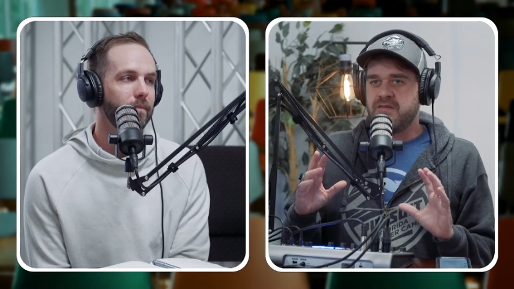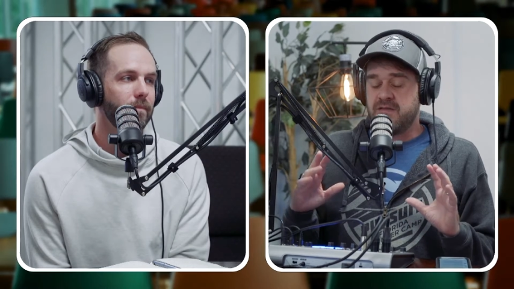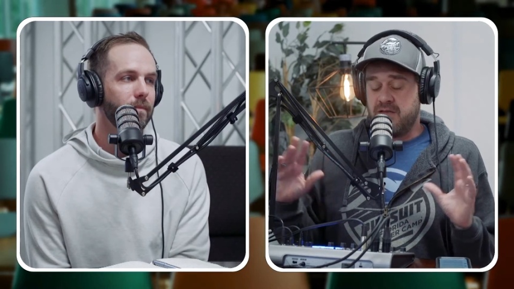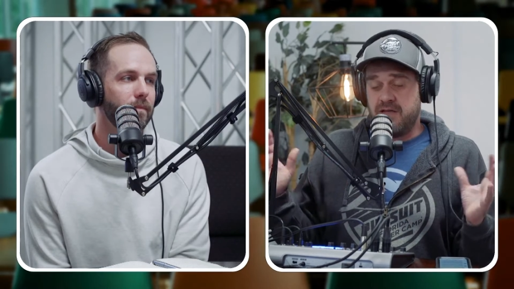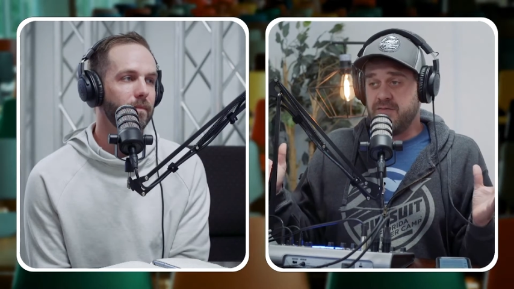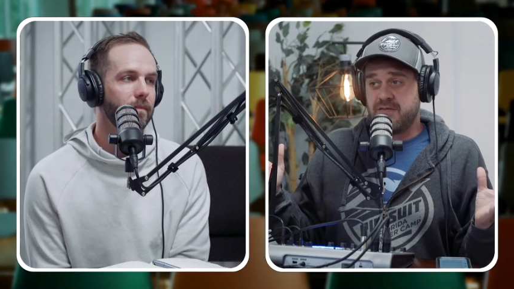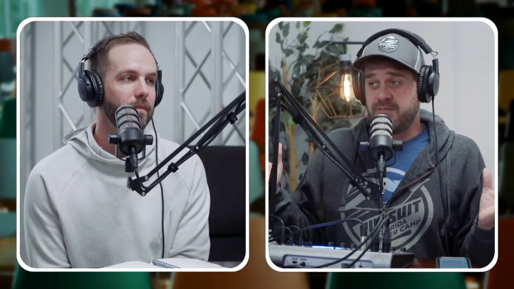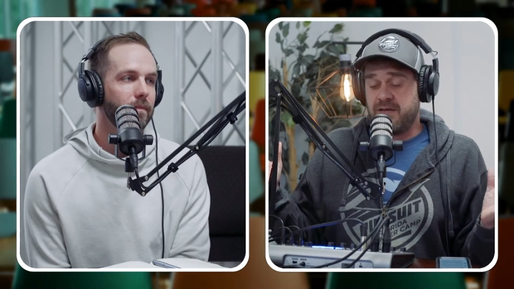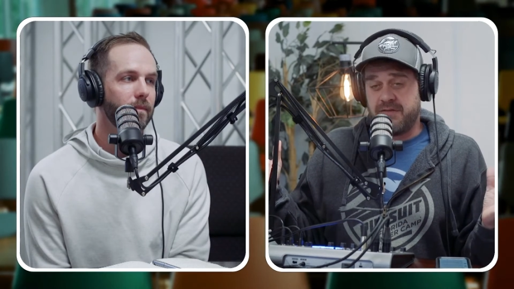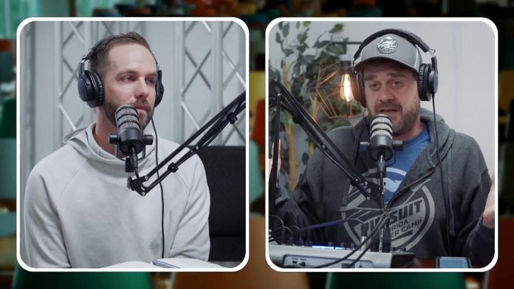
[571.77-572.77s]
Speaker 1: even
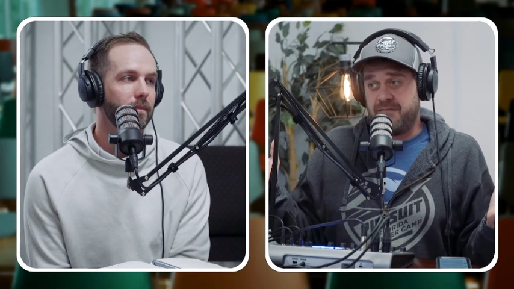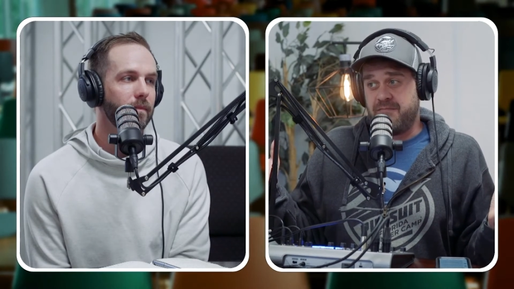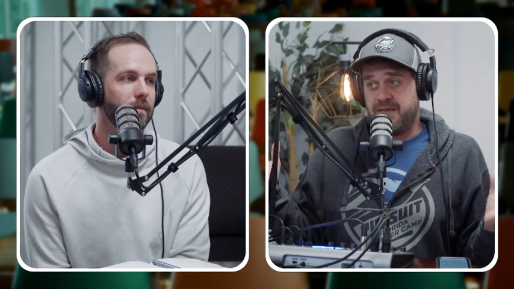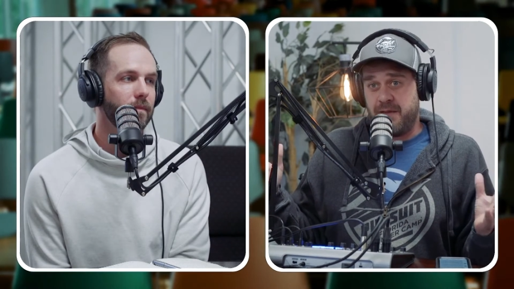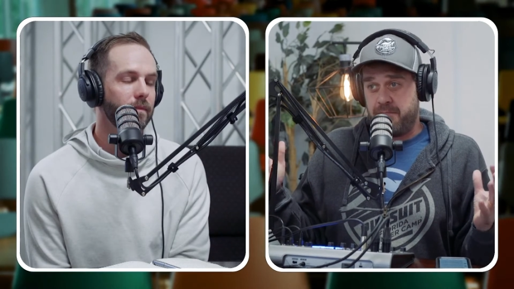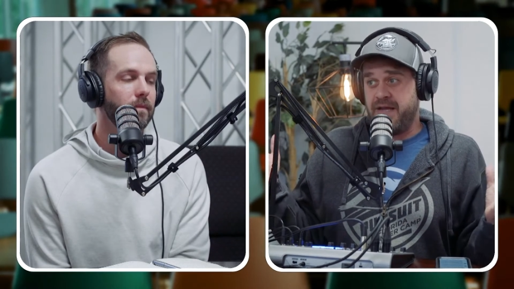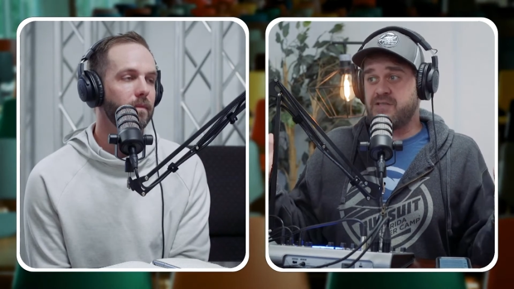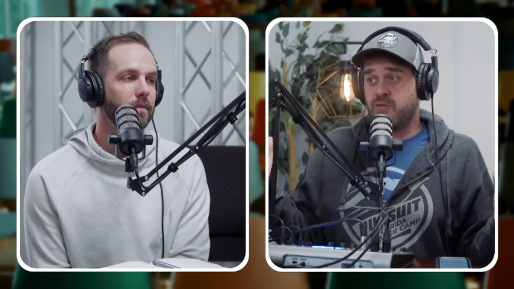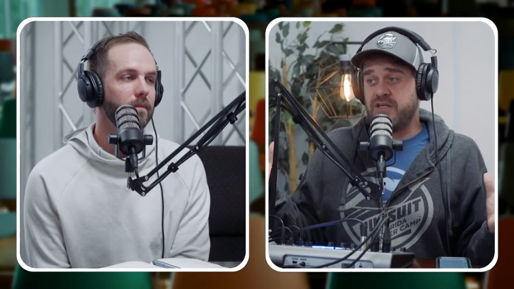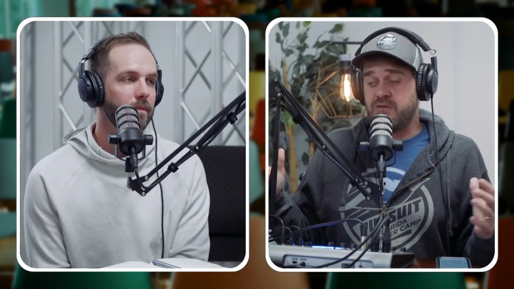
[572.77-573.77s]
sometimes not the
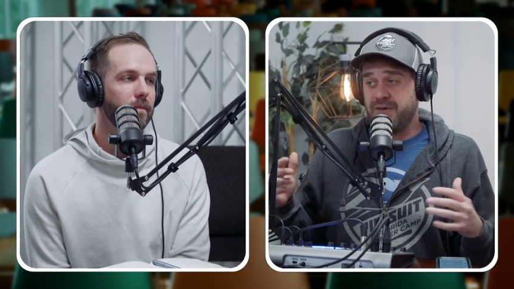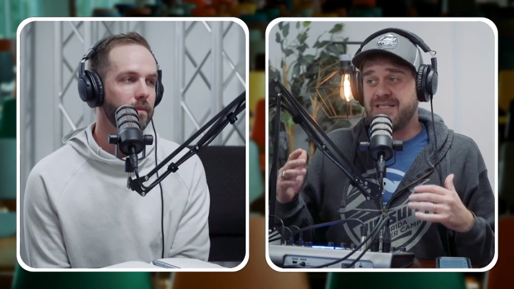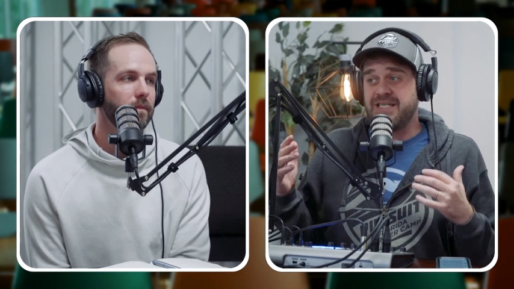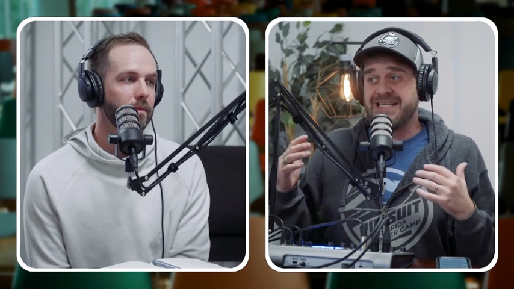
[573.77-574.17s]
best question, but just